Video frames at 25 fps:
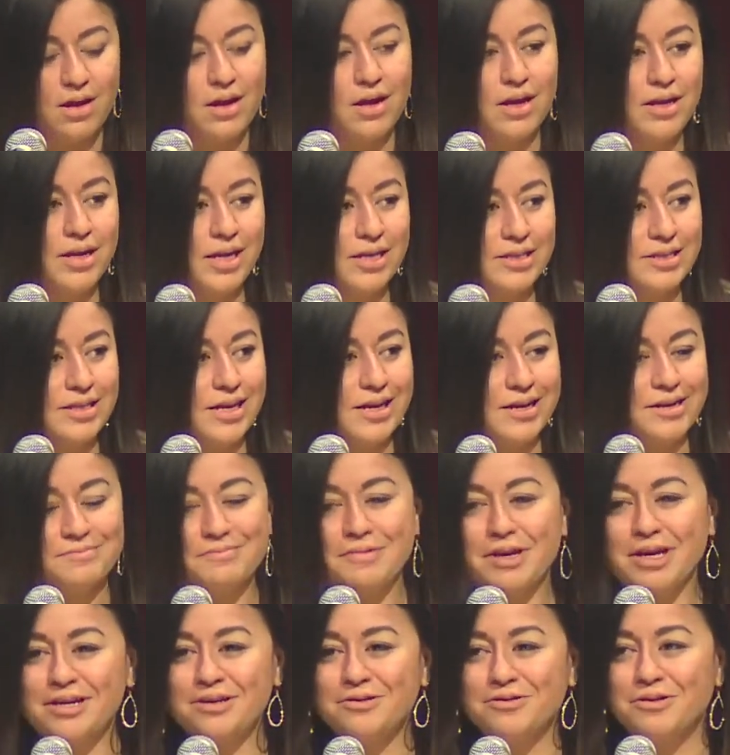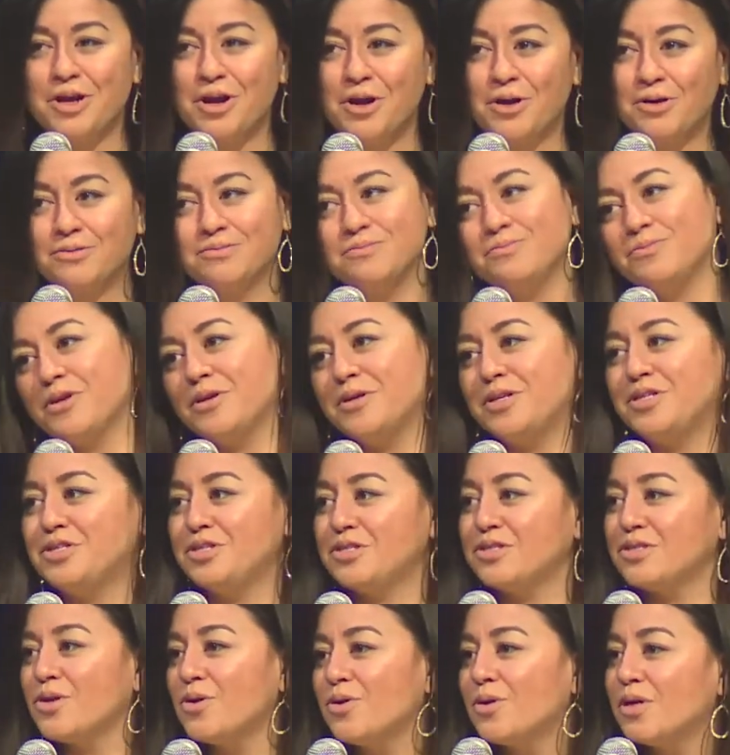And I said, "I don't know, probably
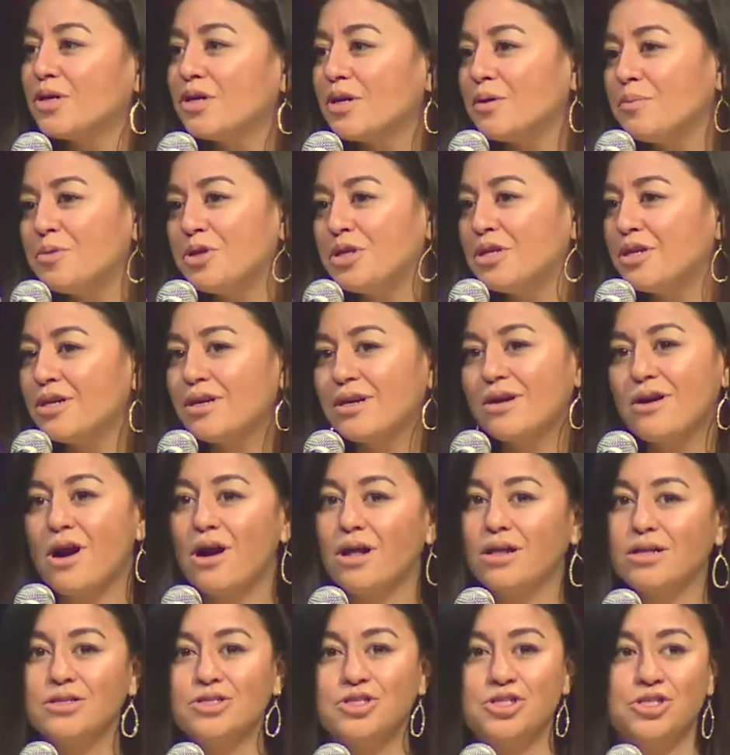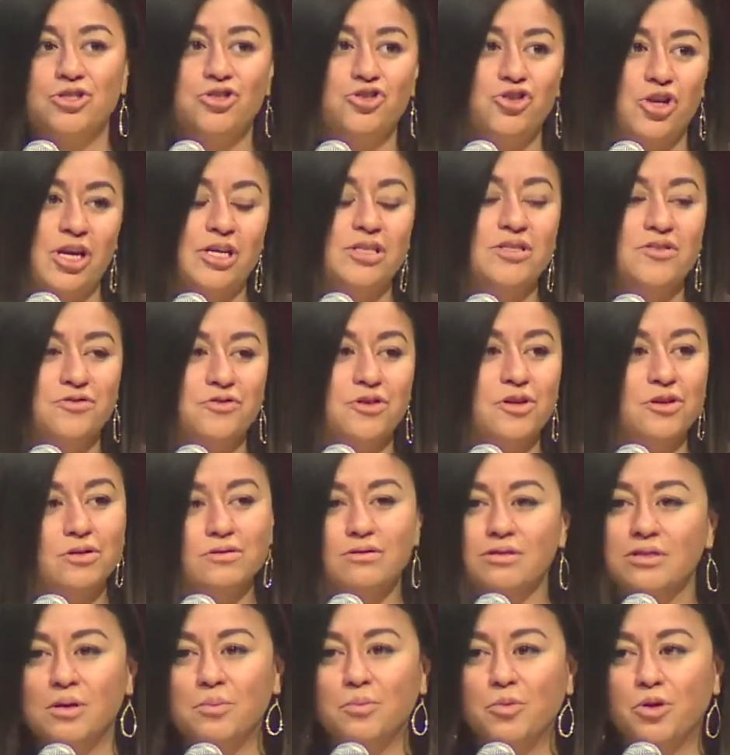just go to a community college and transfer
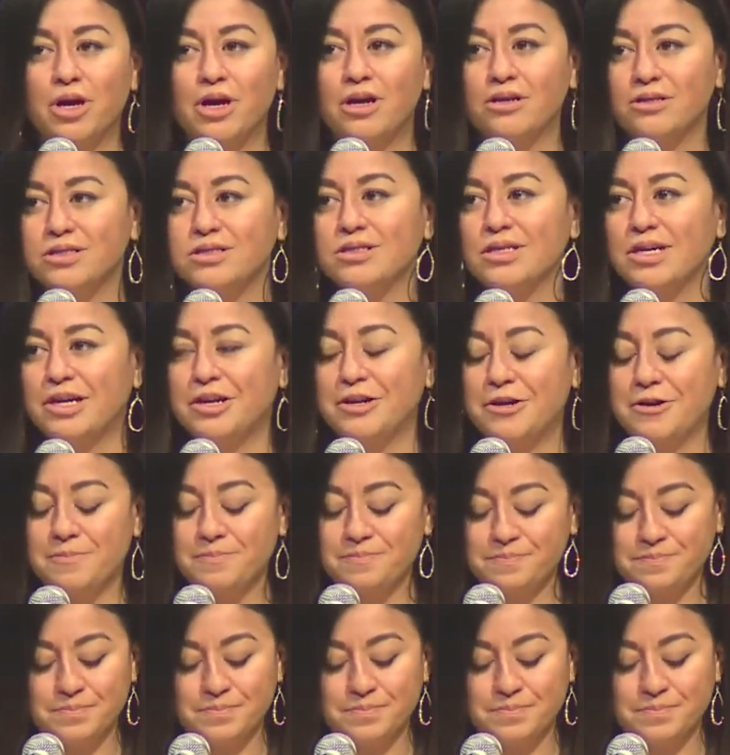somewhere else later."